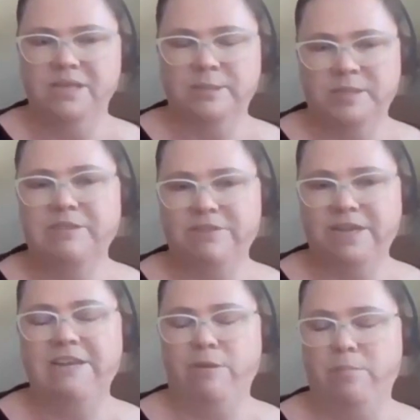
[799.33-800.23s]

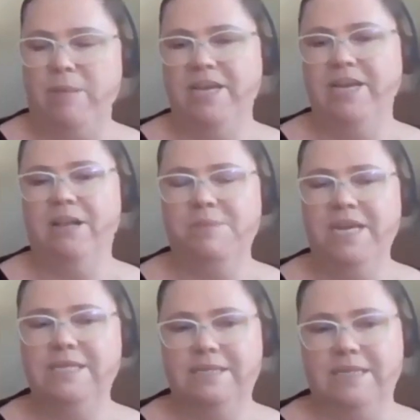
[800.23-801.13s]
specifically from public health
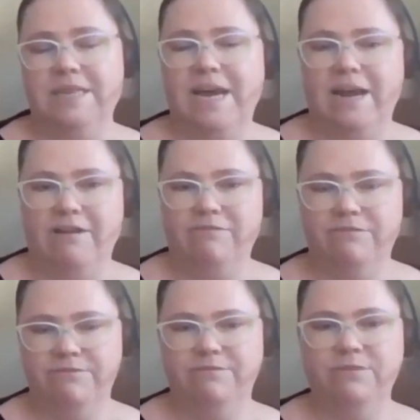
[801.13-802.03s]
medicine, that I've
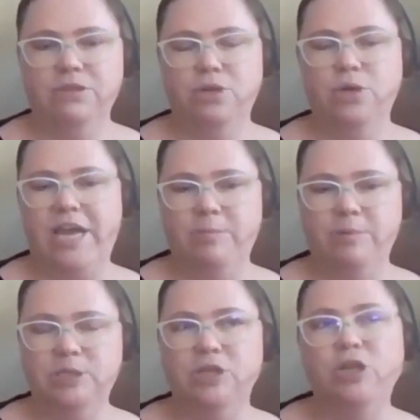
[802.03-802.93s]

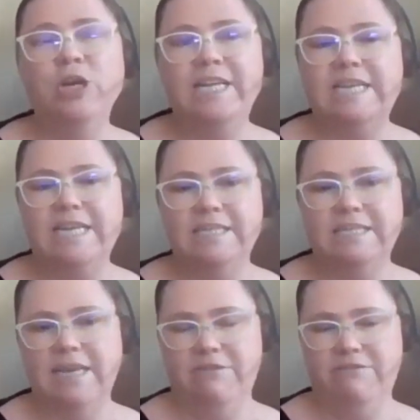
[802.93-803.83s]
able to look at
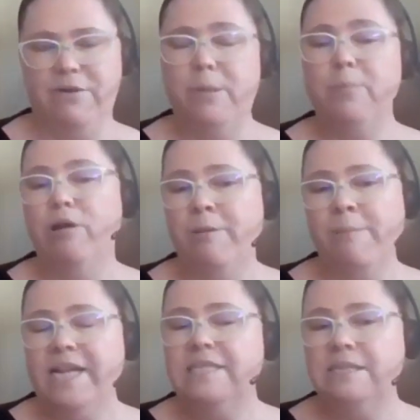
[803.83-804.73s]
data in a very
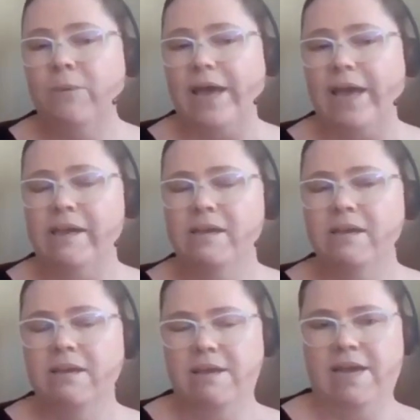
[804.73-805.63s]
programmatic way,
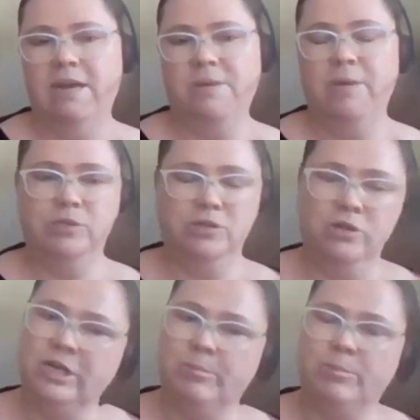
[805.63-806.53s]
and I'm able to
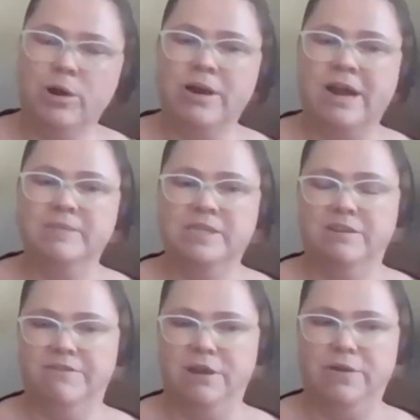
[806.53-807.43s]
look at programs in
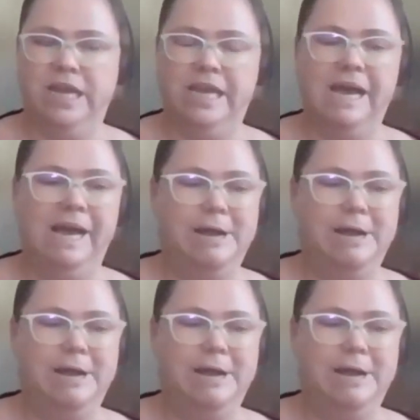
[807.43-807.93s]
a very